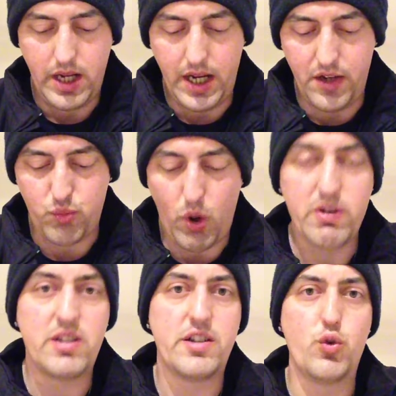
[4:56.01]
is
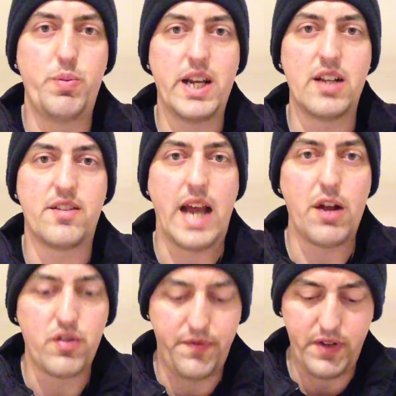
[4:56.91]
Warrington up against
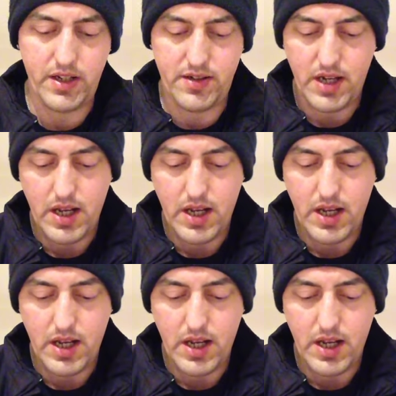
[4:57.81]
Castleford.